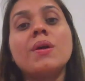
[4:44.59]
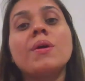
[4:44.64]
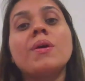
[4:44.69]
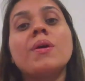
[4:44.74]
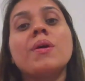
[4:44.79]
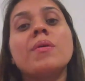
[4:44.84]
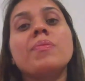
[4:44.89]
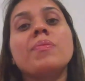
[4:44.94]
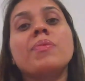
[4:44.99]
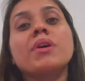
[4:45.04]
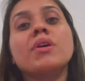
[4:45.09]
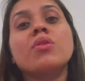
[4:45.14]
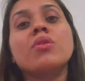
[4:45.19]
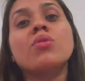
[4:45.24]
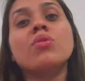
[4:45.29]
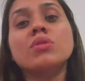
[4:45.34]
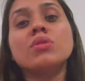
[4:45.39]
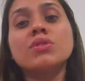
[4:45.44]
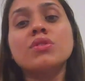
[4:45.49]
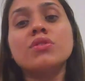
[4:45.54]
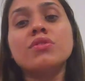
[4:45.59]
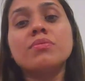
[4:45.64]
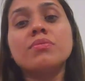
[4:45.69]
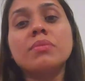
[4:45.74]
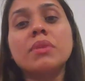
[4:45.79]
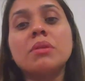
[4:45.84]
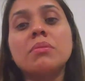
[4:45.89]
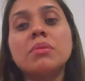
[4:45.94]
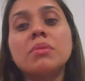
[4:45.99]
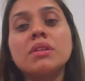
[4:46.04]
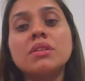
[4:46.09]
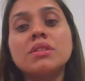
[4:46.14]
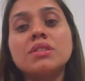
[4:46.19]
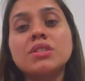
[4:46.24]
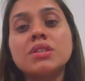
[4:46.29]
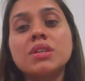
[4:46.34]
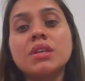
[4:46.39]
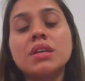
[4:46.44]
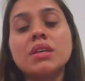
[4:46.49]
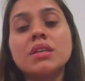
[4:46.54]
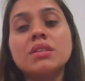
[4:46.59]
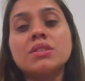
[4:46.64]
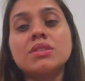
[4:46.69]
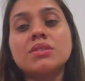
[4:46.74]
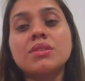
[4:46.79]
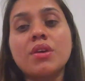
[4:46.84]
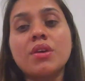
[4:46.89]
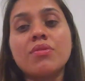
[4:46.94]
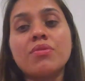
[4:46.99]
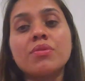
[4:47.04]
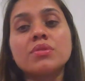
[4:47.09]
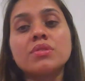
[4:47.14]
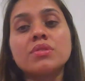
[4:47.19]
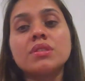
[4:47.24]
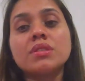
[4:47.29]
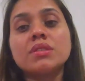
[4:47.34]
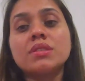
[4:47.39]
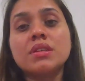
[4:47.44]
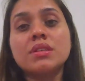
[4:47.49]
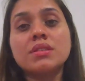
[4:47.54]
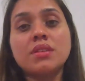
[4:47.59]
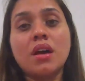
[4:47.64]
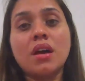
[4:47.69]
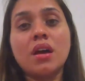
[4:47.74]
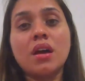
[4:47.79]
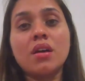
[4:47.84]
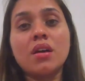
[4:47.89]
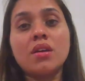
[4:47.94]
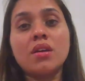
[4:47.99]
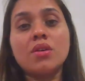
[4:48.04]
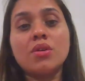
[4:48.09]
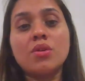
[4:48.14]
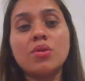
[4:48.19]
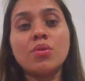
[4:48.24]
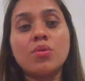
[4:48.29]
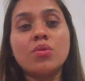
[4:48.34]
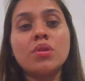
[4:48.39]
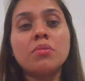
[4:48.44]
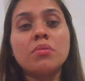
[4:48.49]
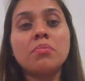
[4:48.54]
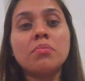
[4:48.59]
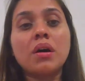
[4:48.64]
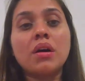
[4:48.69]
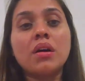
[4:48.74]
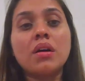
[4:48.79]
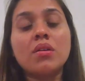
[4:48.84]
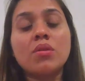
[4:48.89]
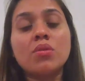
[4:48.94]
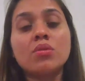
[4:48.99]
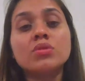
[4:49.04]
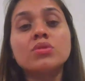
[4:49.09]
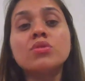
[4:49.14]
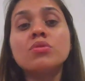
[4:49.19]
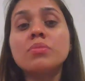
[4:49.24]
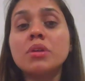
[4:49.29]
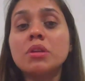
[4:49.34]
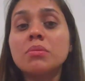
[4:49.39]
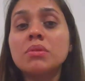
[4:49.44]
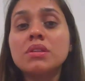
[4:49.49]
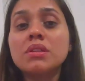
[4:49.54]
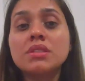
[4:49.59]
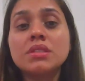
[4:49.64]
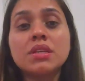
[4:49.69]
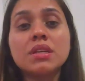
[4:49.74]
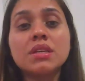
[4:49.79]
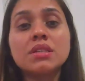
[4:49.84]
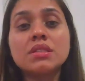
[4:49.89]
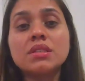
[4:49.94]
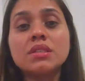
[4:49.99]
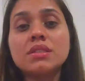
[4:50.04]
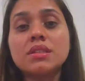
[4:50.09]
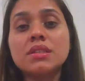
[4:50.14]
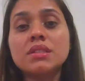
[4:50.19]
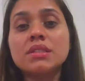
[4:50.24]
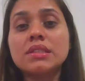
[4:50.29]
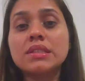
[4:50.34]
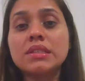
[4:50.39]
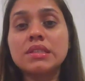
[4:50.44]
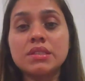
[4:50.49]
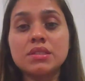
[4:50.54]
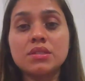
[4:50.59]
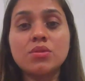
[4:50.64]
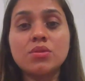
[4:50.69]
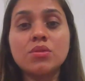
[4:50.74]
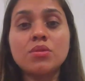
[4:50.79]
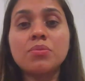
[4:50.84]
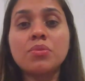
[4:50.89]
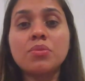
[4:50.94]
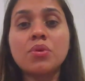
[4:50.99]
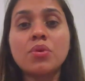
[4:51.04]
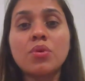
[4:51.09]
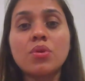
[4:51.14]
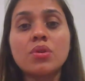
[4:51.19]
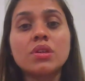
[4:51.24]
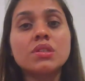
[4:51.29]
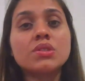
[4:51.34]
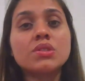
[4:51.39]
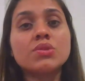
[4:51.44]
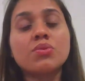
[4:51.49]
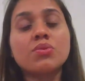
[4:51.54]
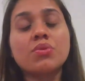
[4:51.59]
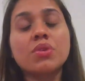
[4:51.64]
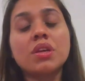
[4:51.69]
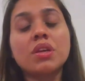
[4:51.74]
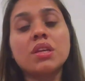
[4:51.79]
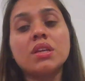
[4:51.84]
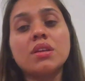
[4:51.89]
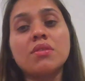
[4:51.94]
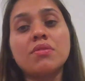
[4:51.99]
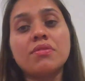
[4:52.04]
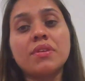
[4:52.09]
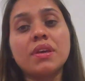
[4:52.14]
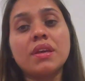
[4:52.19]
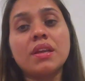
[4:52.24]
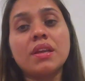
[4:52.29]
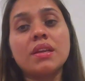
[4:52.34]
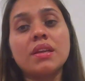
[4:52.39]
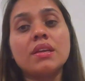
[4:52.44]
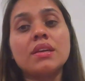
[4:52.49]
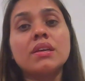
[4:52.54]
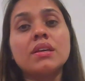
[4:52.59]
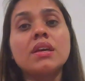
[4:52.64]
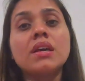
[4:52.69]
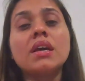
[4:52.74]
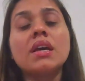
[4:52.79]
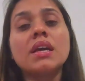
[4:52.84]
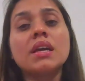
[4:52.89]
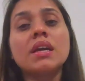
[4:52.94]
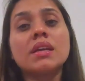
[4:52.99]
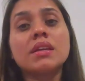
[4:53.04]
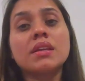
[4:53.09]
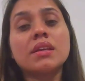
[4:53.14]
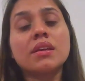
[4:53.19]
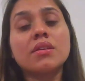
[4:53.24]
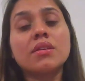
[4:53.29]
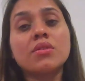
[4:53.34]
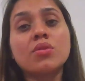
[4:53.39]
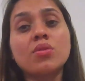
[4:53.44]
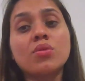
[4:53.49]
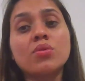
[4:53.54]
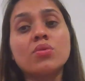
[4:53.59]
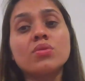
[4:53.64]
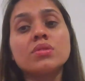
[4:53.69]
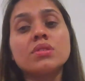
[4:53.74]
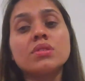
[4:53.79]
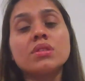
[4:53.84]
The cause of minimal change nephrosis is unknown, but although minimal change disease does not progress to renal failure, it can cause